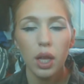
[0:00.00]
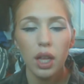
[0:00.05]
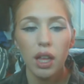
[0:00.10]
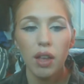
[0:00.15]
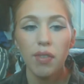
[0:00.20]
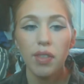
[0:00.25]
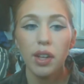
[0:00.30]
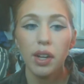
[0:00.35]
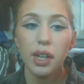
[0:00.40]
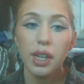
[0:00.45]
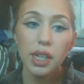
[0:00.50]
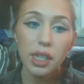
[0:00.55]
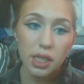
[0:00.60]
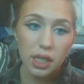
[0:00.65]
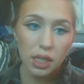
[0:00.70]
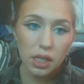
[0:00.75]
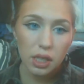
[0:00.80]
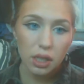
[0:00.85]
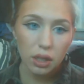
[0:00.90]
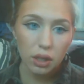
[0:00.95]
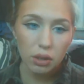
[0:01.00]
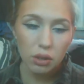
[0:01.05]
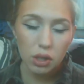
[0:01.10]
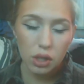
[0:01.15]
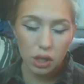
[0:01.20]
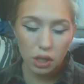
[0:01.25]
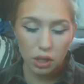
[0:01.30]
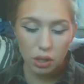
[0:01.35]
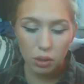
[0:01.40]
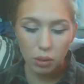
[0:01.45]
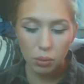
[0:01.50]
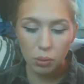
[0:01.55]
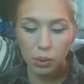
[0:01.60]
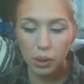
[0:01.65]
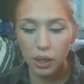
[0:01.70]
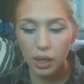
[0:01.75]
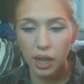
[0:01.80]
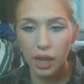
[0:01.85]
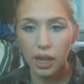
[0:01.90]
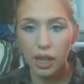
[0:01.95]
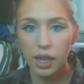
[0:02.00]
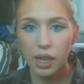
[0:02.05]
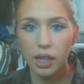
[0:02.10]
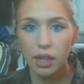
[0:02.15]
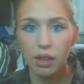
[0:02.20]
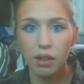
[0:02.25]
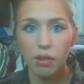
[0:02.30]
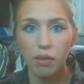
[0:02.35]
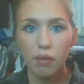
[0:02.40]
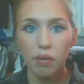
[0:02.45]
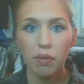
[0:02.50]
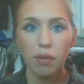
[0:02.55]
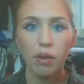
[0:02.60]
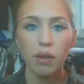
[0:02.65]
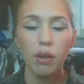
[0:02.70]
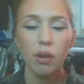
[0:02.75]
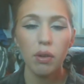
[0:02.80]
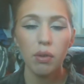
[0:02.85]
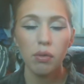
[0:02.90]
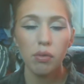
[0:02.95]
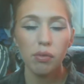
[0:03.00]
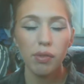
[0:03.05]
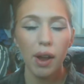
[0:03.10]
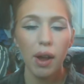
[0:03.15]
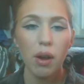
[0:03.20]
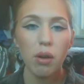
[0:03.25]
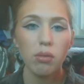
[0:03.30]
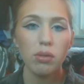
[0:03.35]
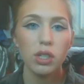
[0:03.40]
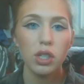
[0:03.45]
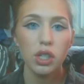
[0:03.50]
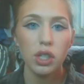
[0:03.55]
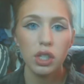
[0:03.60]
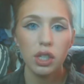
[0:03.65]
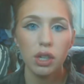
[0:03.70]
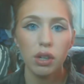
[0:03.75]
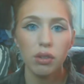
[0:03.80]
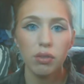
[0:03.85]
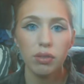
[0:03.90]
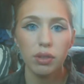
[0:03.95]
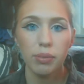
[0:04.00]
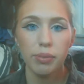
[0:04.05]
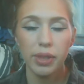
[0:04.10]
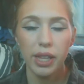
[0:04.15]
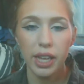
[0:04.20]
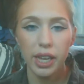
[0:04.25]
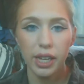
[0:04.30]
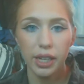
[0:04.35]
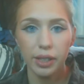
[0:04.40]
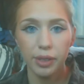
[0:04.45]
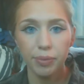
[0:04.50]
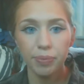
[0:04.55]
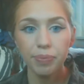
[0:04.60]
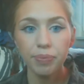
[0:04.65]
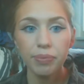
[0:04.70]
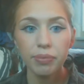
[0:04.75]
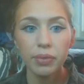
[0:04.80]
if there is a solution or what kind of route we should go from there.